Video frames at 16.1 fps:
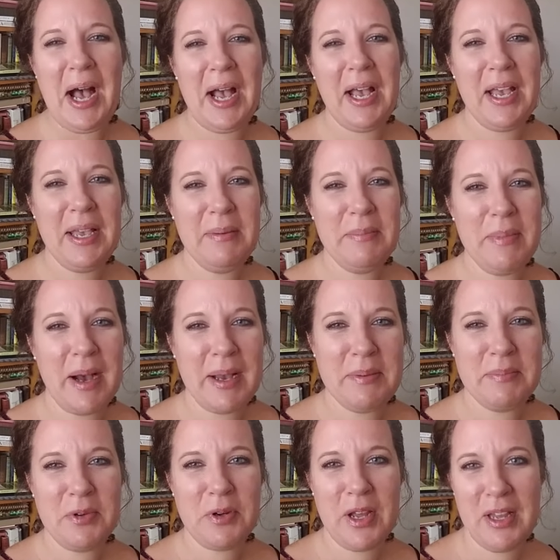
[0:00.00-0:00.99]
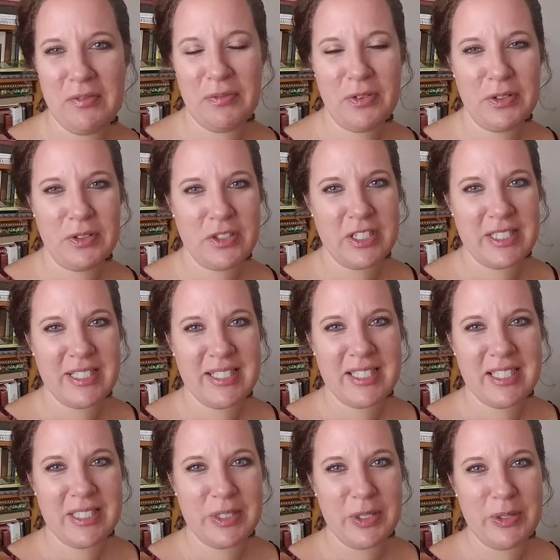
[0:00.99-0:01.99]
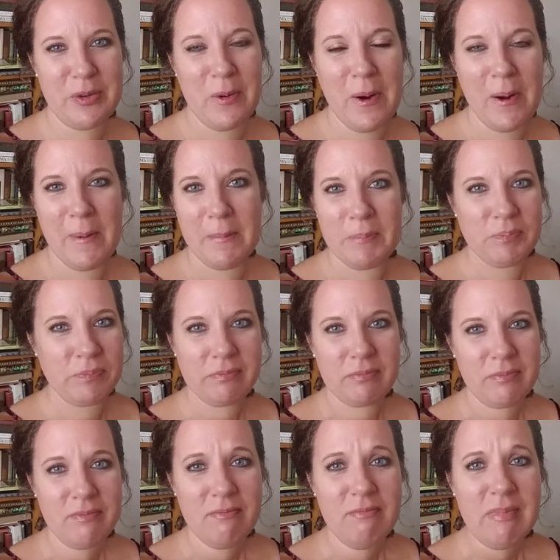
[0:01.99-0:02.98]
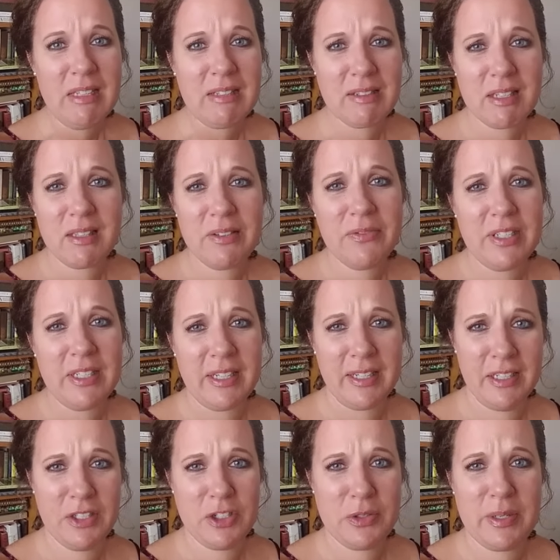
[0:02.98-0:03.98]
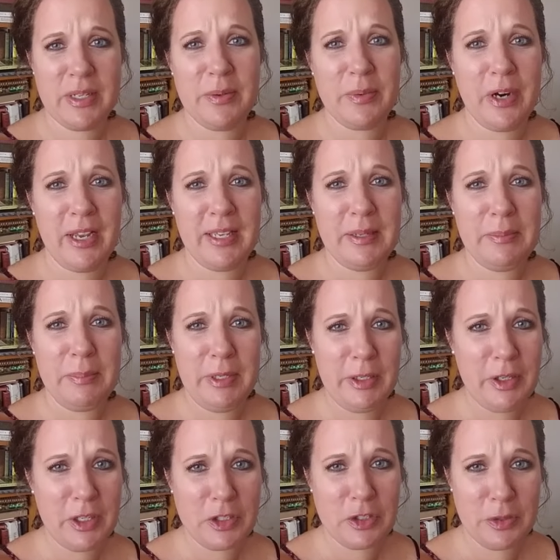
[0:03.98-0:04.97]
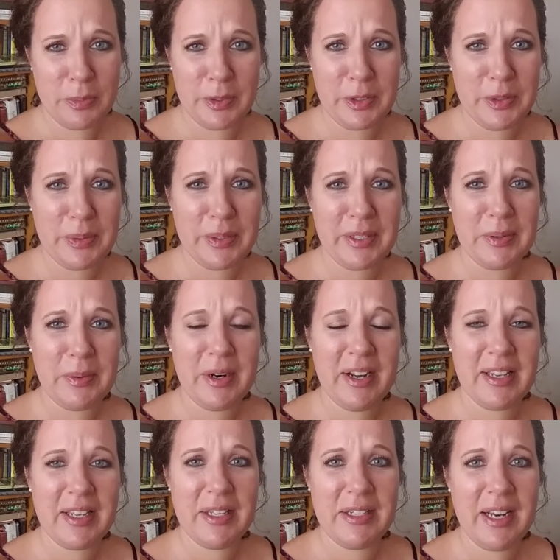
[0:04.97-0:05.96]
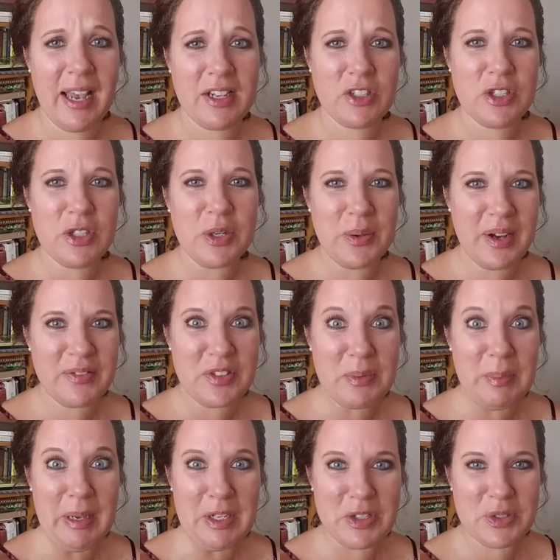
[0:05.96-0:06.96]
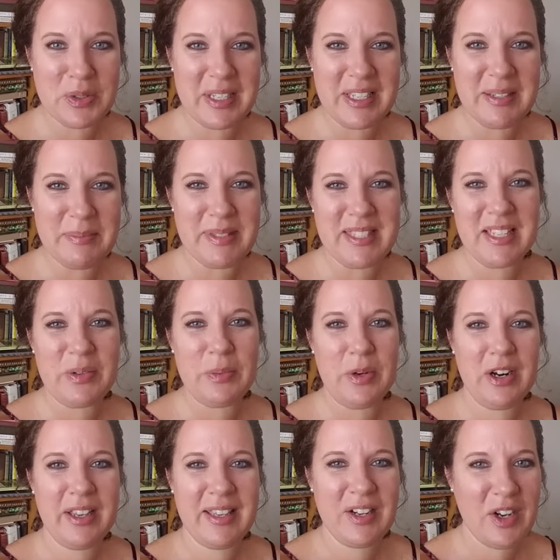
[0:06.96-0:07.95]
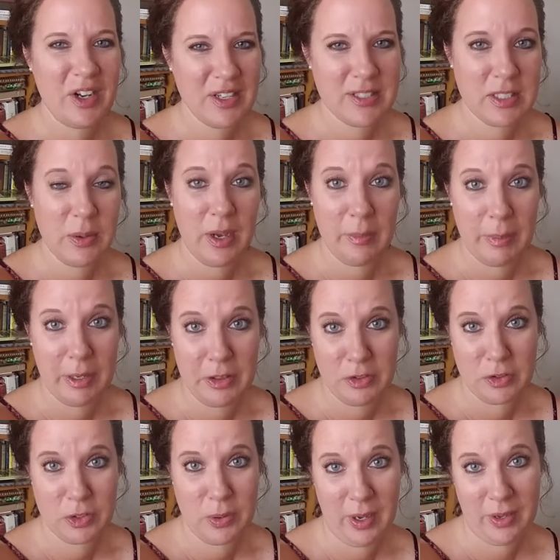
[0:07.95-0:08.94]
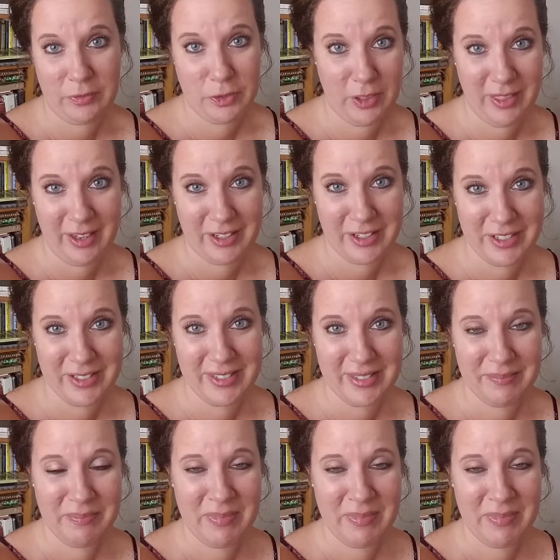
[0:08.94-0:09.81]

I I'm I'm grateful just to to live in a country where I can be an entrepreneur, where I can actually go after my dreams and where I can also help others go after theirs.